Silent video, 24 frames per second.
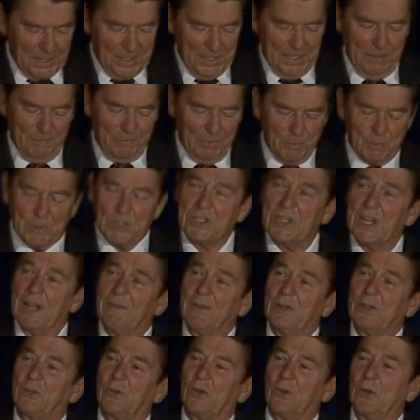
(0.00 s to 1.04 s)
if it was
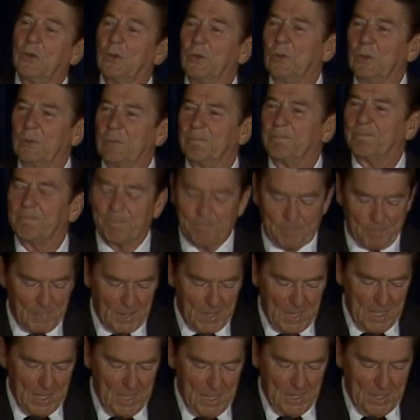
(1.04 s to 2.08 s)
ever true
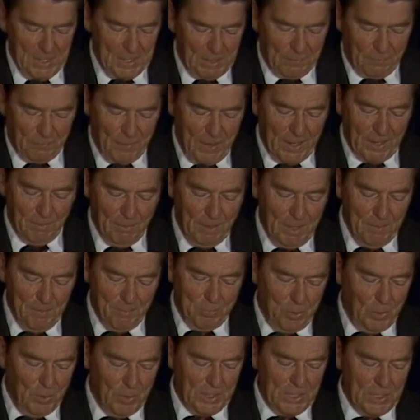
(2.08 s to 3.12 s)
that federal
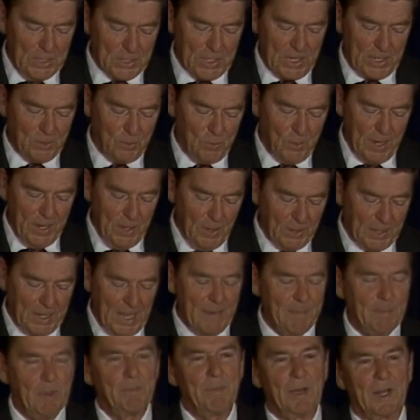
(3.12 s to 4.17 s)
employees had greater
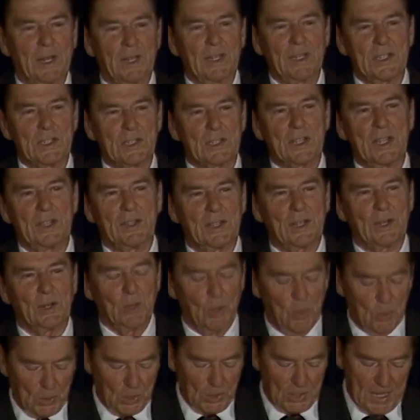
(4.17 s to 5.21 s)
capabilities than their
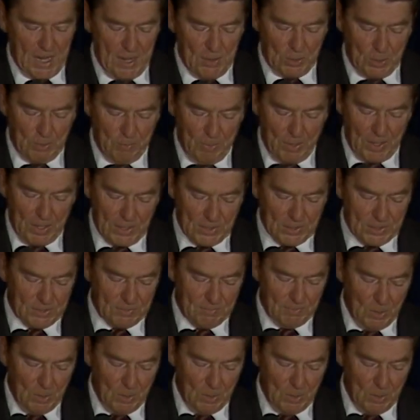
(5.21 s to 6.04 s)
local counterparts,